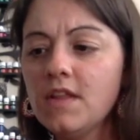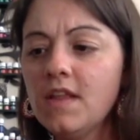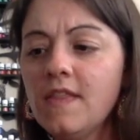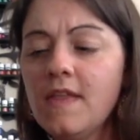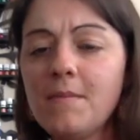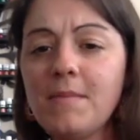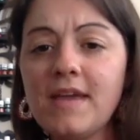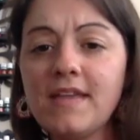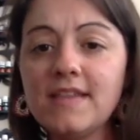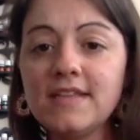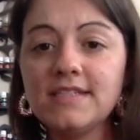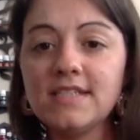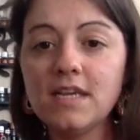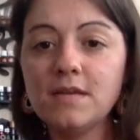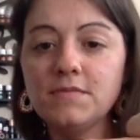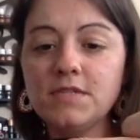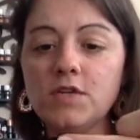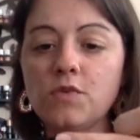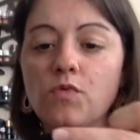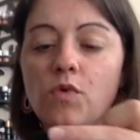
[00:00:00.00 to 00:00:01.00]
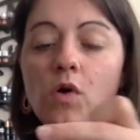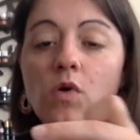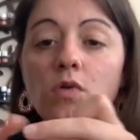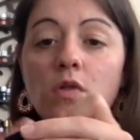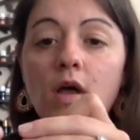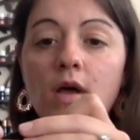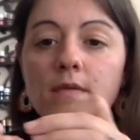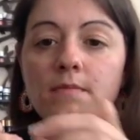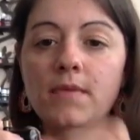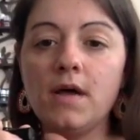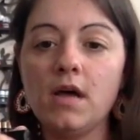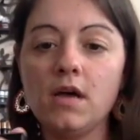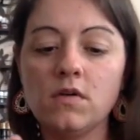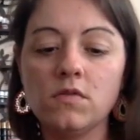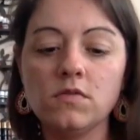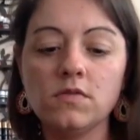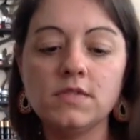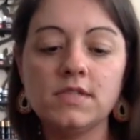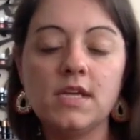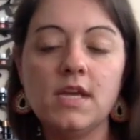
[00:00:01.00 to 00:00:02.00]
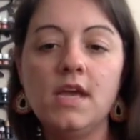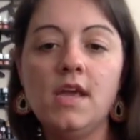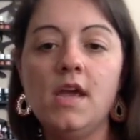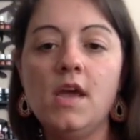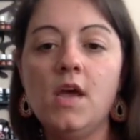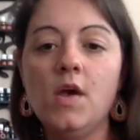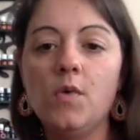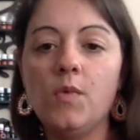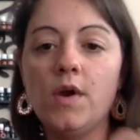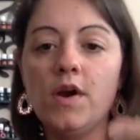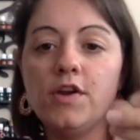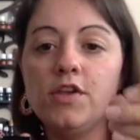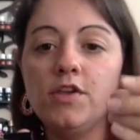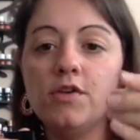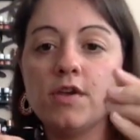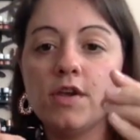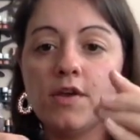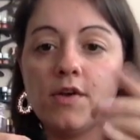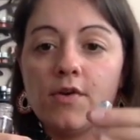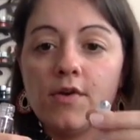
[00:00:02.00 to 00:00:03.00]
They make these empty roll-on bottles where you can